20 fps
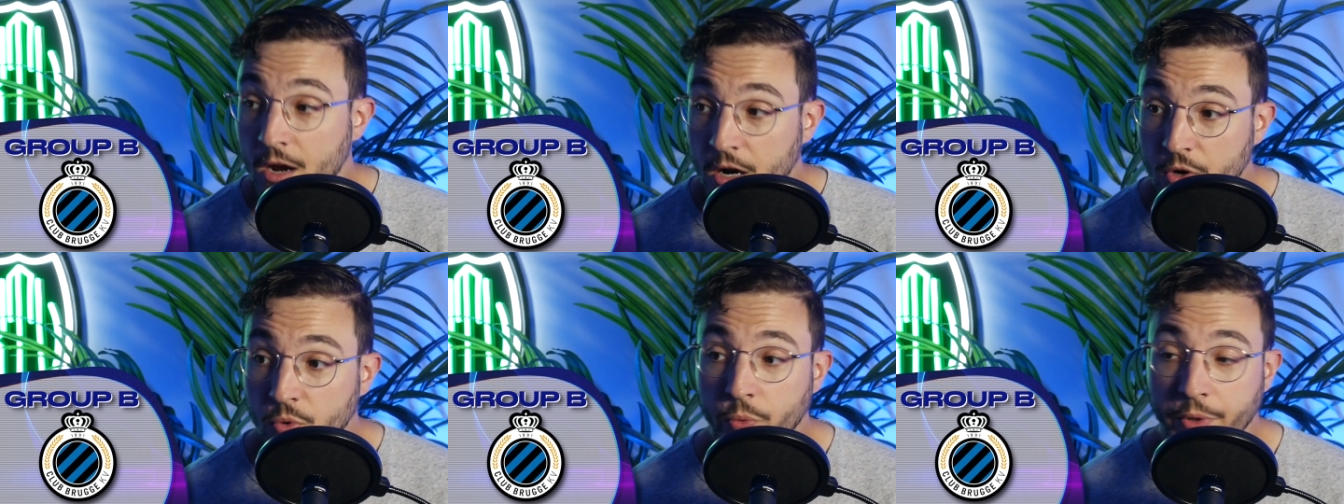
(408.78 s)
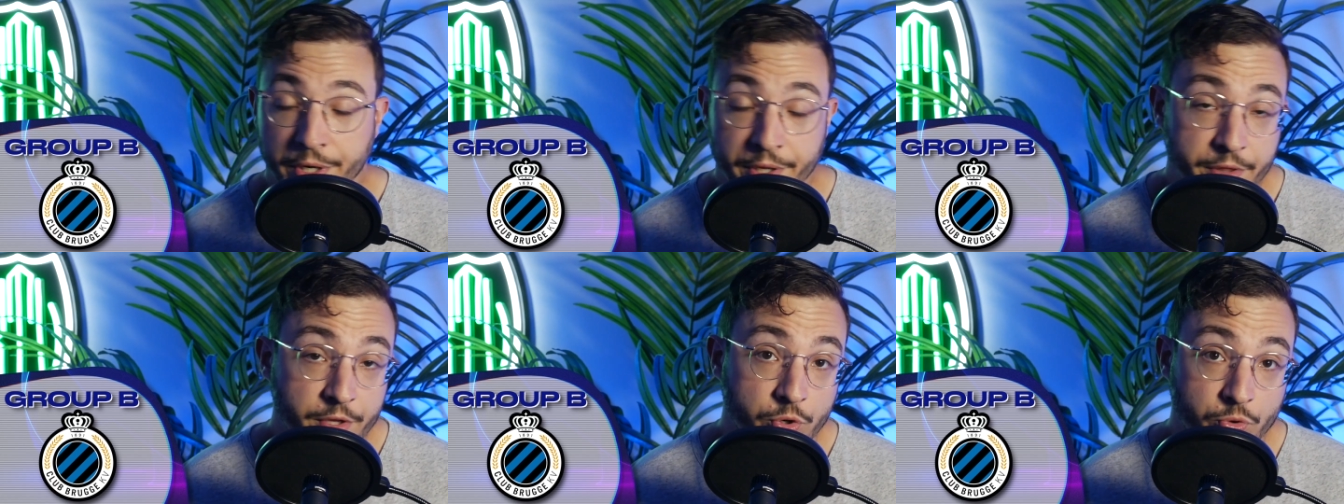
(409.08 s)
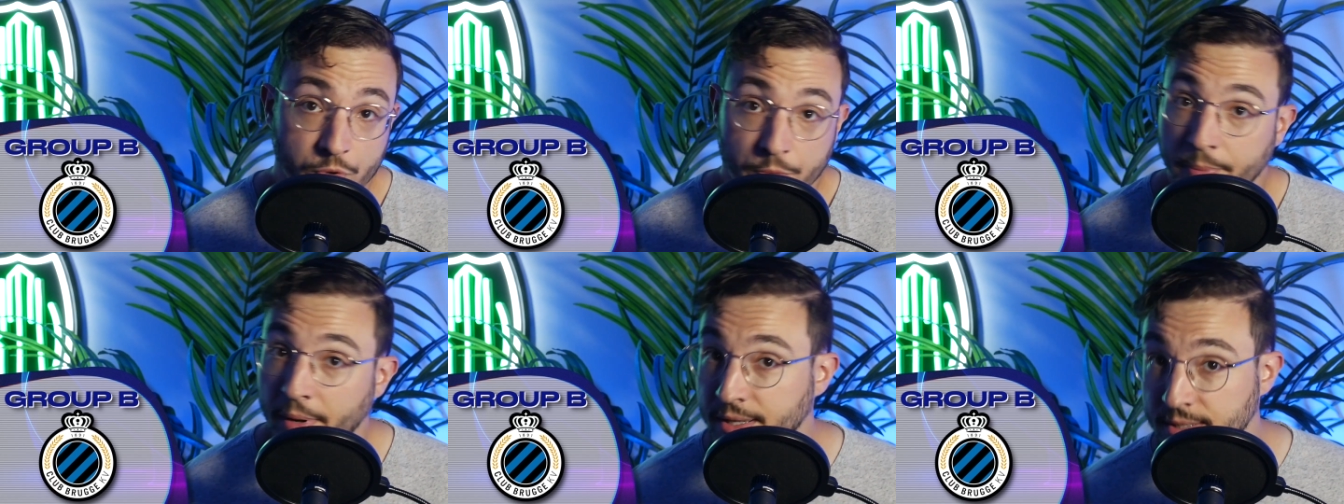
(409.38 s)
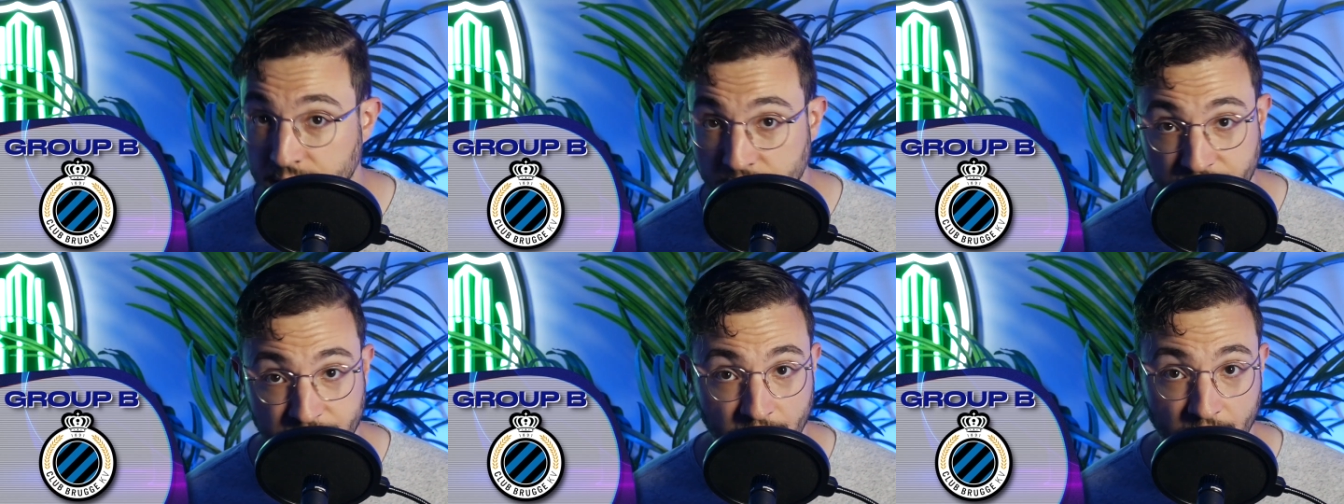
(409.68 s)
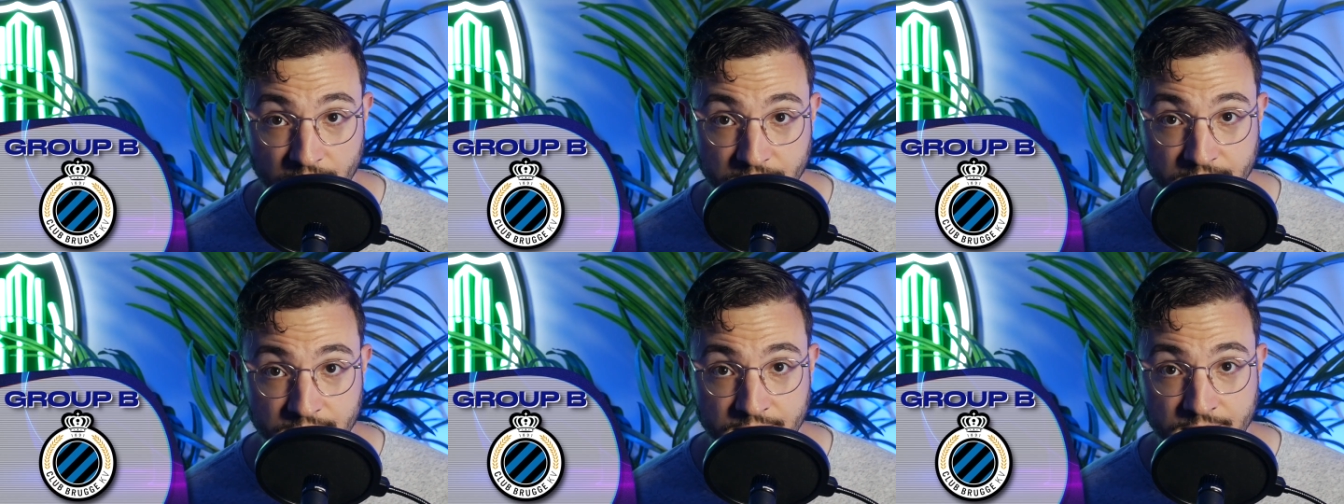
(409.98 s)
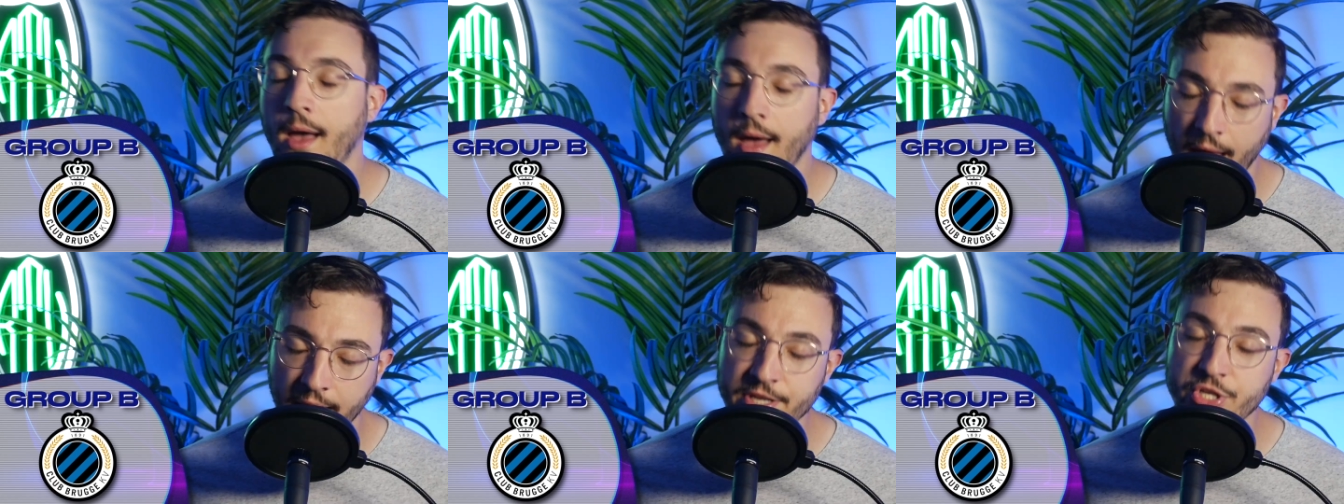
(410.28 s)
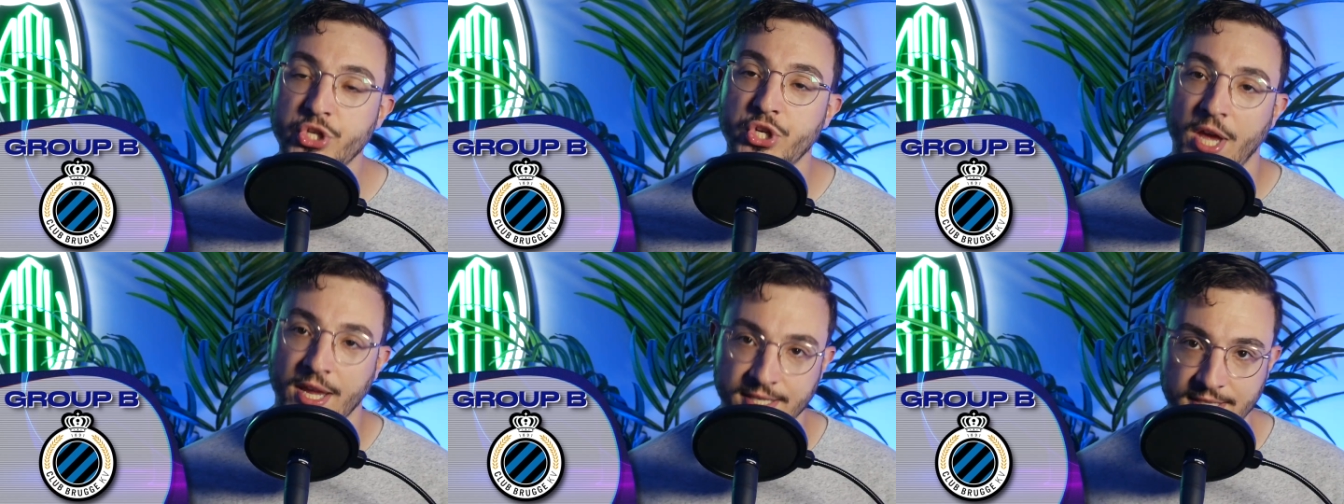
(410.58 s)
are winning the group by default. I
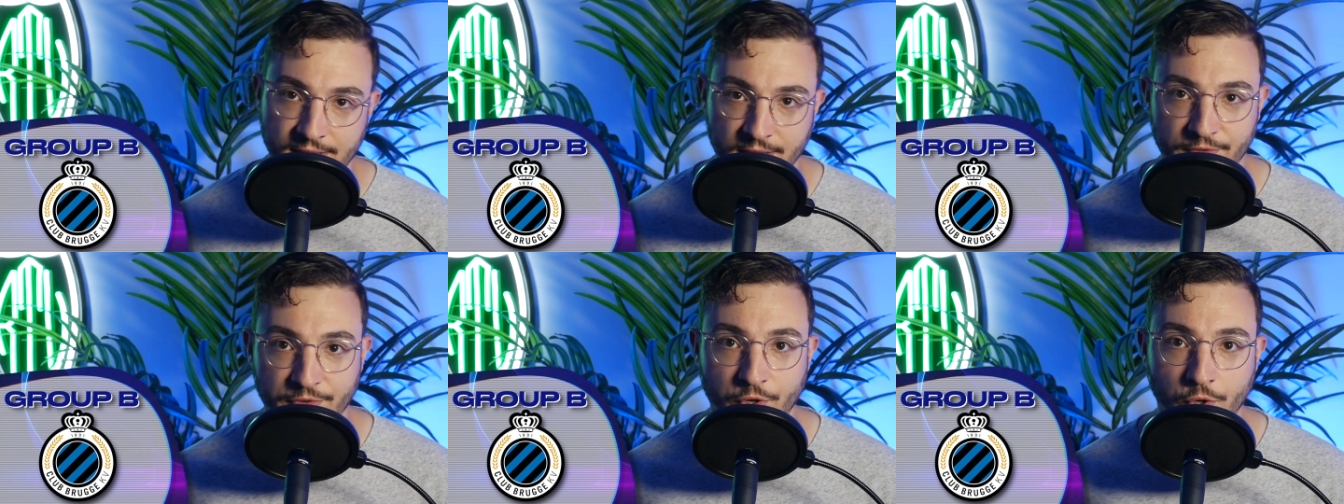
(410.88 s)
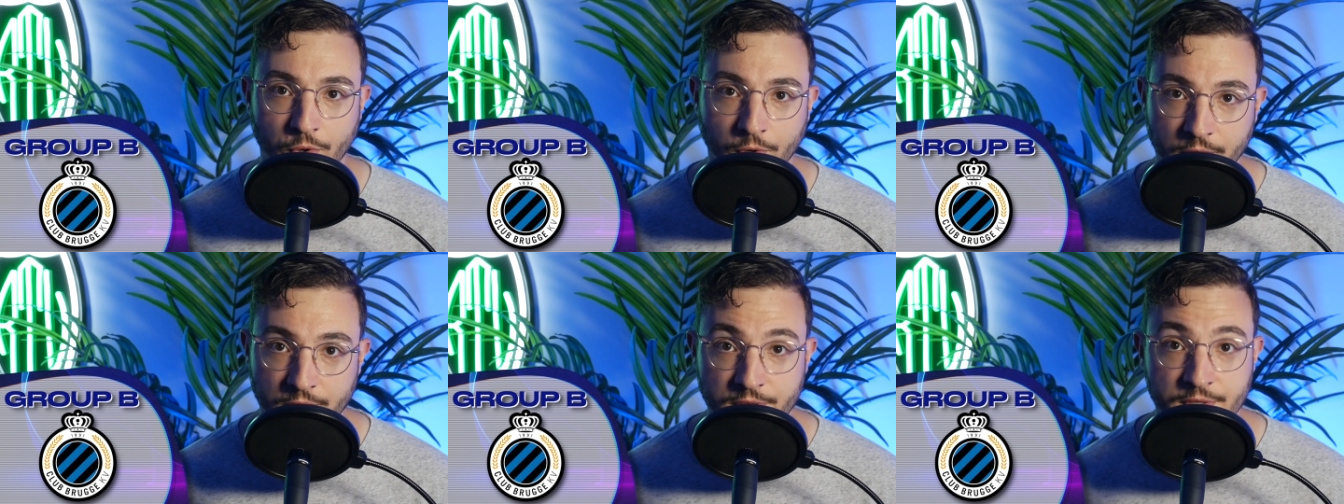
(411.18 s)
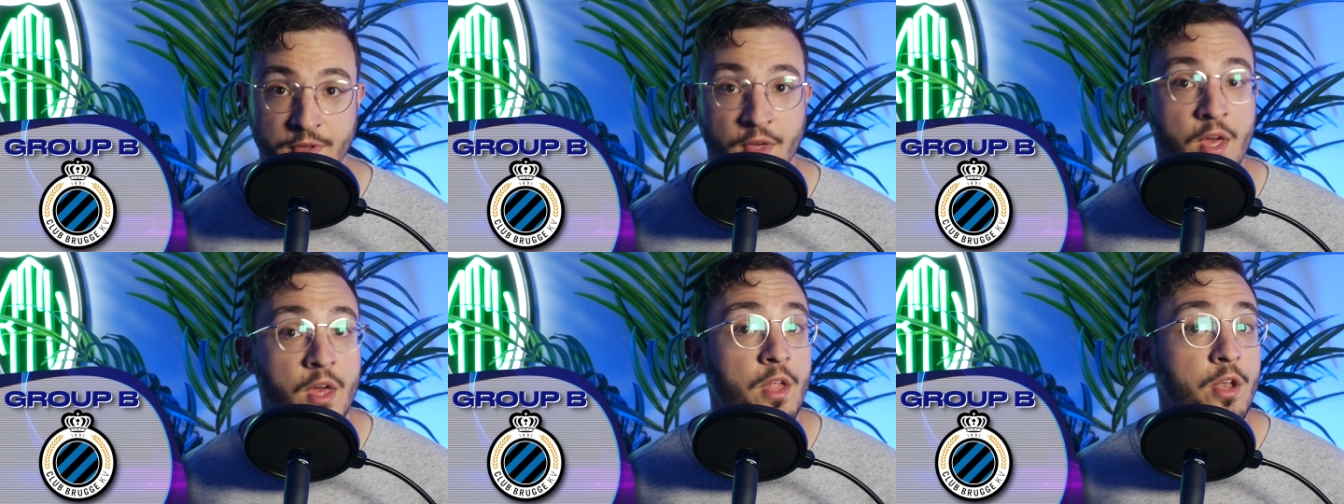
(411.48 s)
jest, of course.